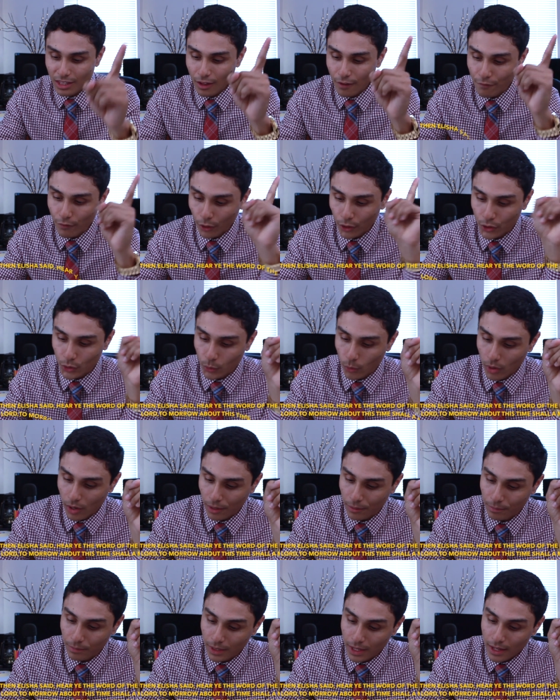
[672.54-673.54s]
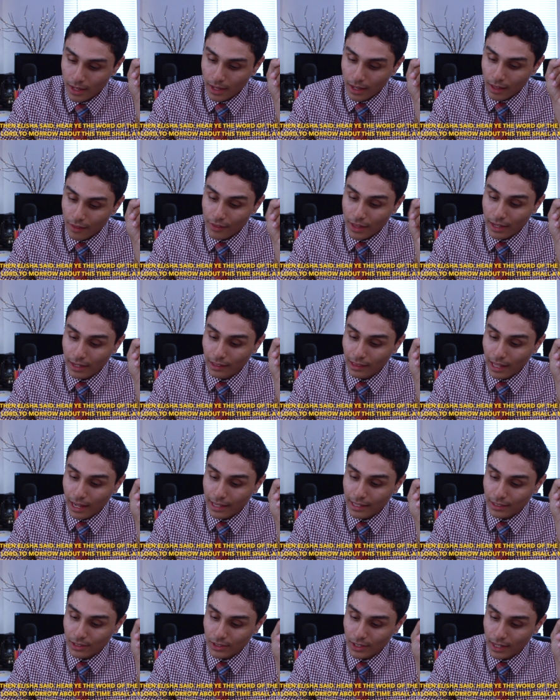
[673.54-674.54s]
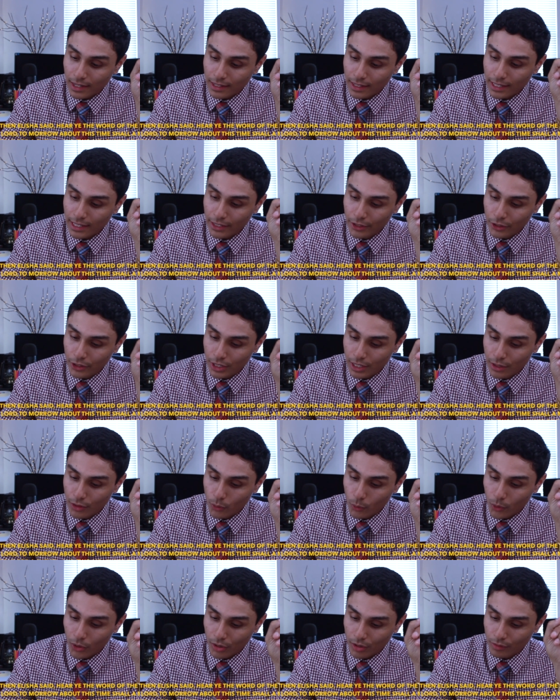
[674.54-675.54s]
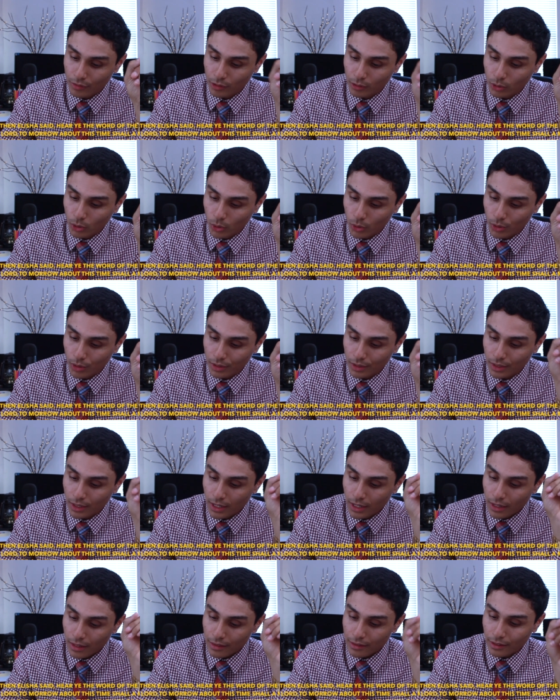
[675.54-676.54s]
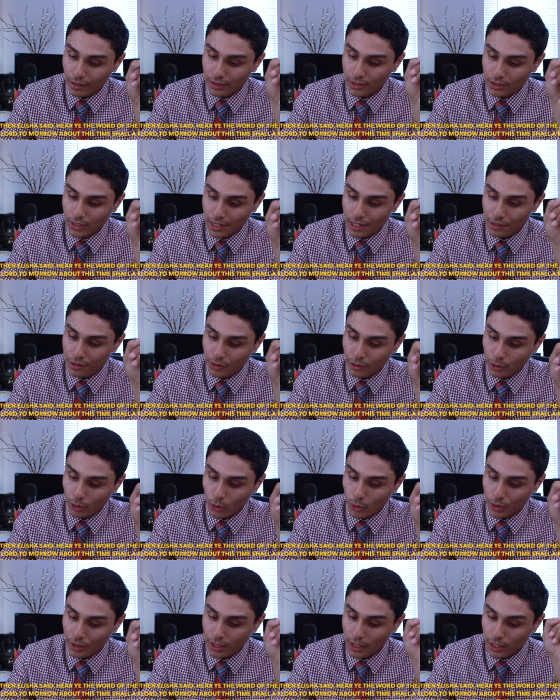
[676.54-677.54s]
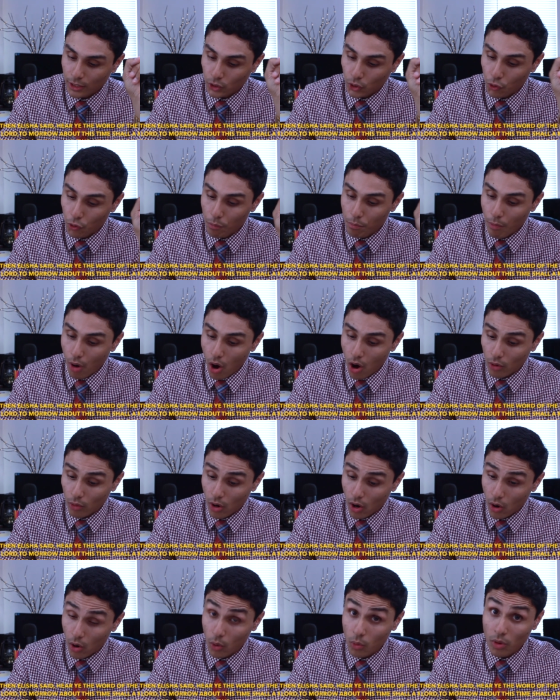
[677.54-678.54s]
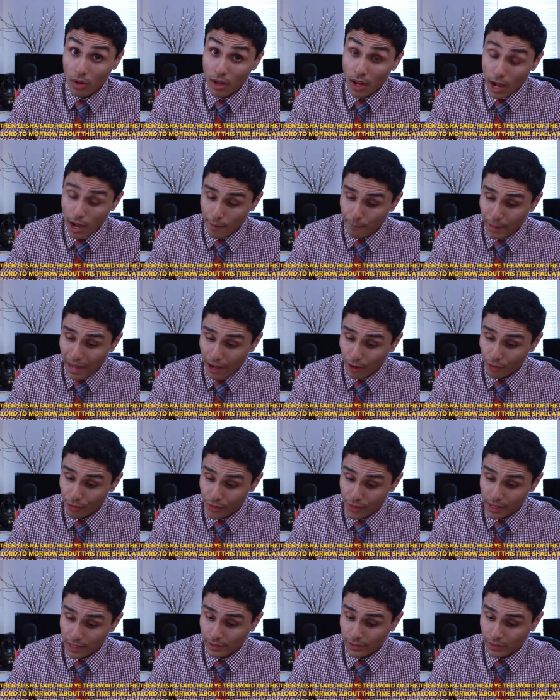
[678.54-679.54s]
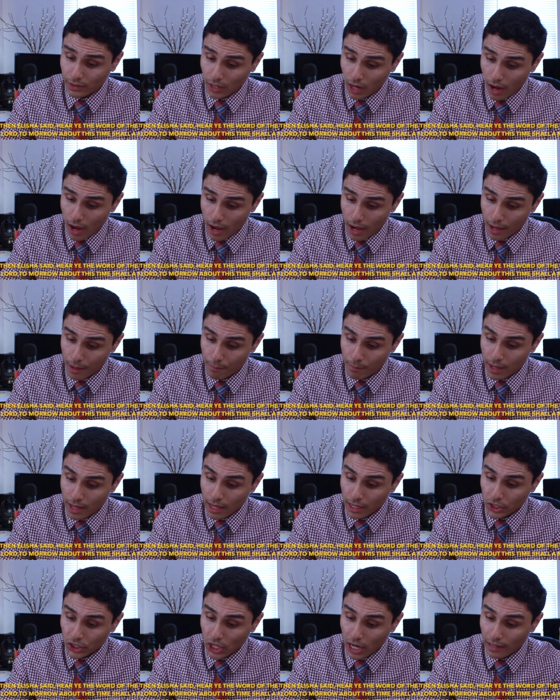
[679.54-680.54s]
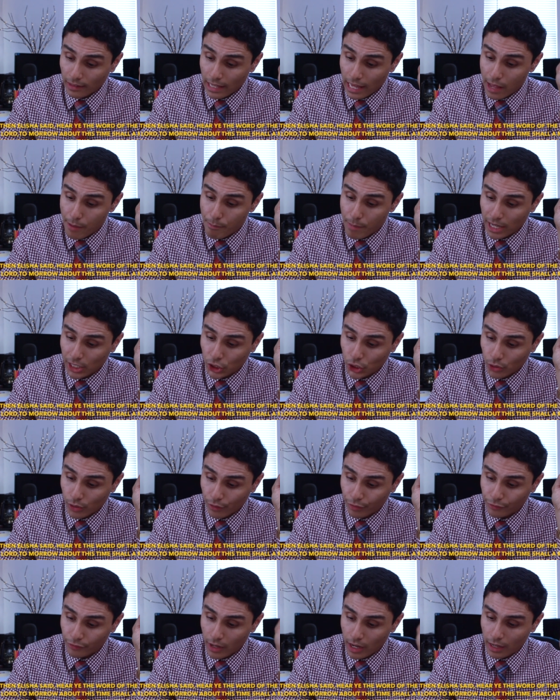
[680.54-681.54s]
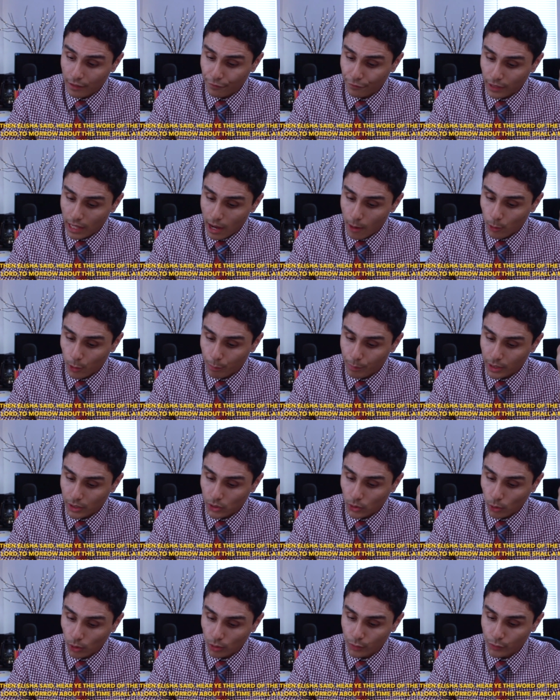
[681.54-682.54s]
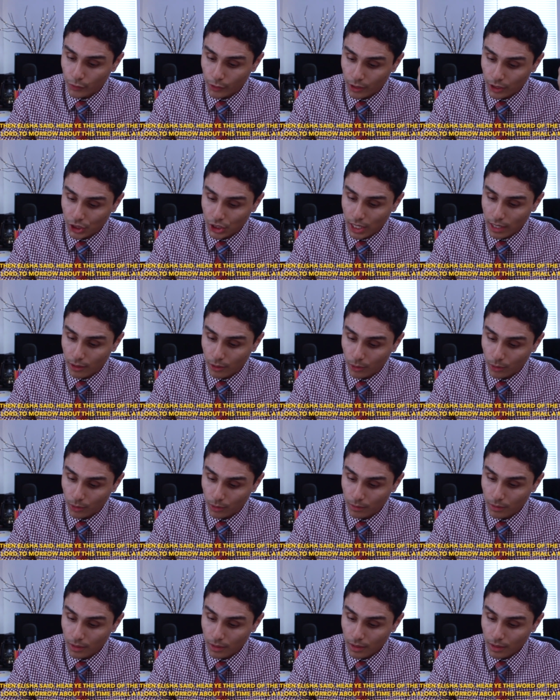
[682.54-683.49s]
verse one. Then Elijah said, "Hear ye the word of the Lord. Thus saith the Lord, tomorrow about this time shall a measure of fine flour be sold for a shekel."